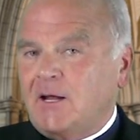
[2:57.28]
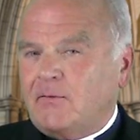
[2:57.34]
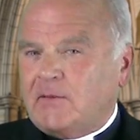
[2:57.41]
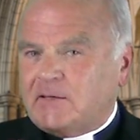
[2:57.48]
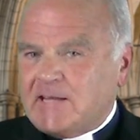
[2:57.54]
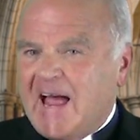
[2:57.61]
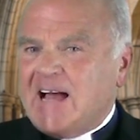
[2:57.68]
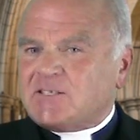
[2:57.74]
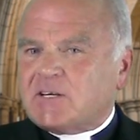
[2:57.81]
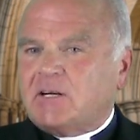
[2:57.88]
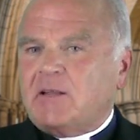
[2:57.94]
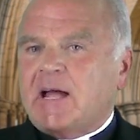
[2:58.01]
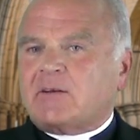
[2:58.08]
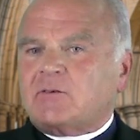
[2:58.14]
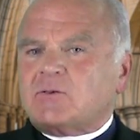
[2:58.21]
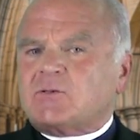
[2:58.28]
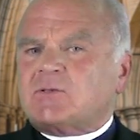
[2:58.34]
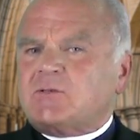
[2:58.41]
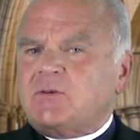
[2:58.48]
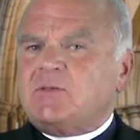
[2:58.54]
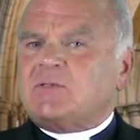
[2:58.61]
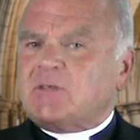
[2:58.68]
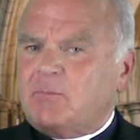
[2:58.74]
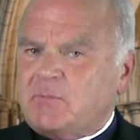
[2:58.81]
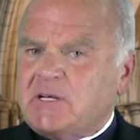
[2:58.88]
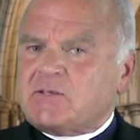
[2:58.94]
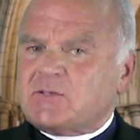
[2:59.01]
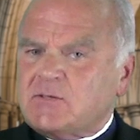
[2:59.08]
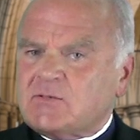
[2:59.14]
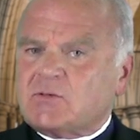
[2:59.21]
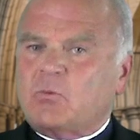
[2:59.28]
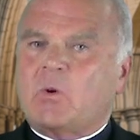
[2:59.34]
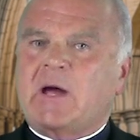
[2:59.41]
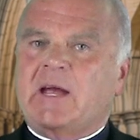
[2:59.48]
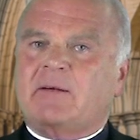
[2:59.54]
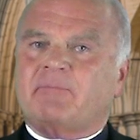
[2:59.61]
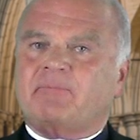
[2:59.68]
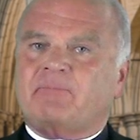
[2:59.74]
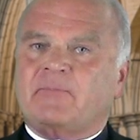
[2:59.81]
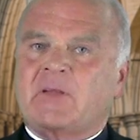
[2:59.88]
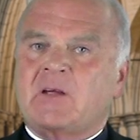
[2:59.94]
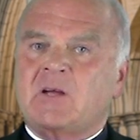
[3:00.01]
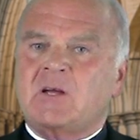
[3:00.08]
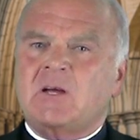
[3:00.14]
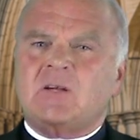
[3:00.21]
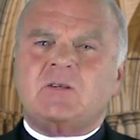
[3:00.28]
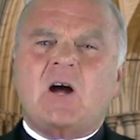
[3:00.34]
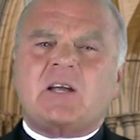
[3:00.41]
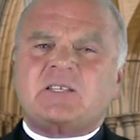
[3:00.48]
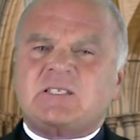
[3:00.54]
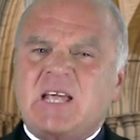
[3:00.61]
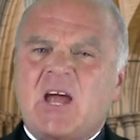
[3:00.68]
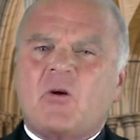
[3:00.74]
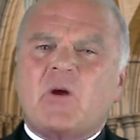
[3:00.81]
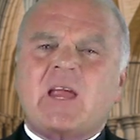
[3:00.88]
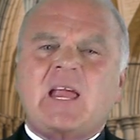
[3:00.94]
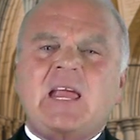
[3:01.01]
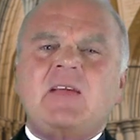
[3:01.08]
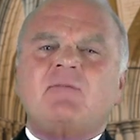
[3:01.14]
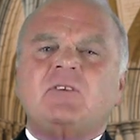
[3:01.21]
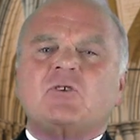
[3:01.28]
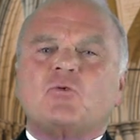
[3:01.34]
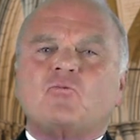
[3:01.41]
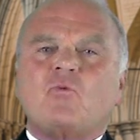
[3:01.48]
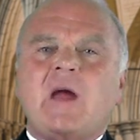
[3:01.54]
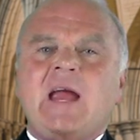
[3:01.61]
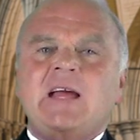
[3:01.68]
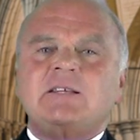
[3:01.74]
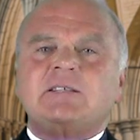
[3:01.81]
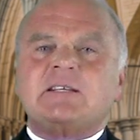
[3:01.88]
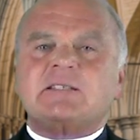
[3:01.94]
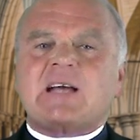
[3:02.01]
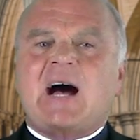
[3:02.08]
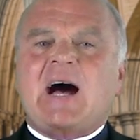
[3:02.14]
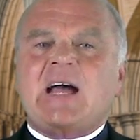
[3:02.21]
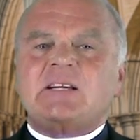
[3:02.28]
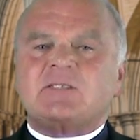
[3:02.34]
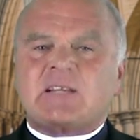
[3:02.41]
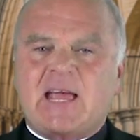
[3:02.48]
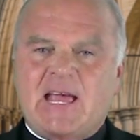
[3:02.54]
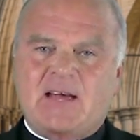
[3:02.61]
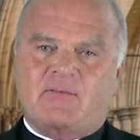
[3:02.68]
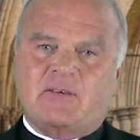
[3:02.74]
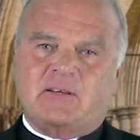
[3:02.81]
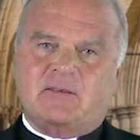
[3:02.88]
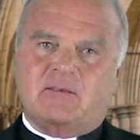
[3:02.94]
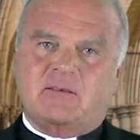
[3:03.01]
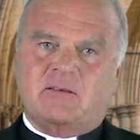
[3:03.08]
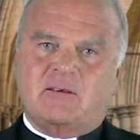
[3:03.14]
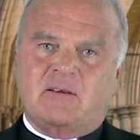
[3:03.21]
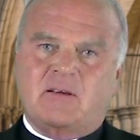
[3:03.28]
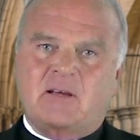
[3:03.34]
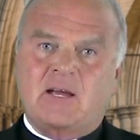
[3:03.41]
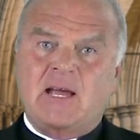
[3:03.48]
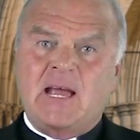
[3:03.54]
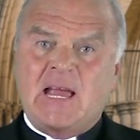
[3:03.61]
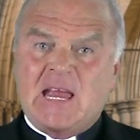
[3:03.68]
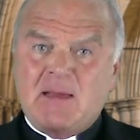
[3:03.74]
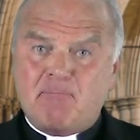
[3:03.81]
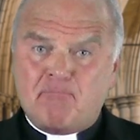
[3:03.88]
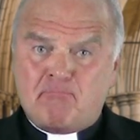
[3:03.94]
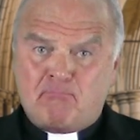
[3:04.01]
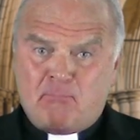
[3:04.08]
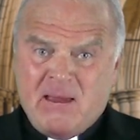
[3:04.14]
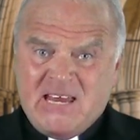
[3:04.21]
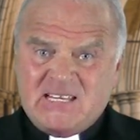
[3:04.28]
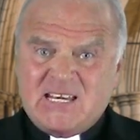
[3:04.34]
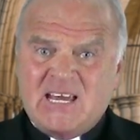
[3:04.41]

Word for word: The tax collector stood some distance away, not daring even to raise his eyes to heaven. He beat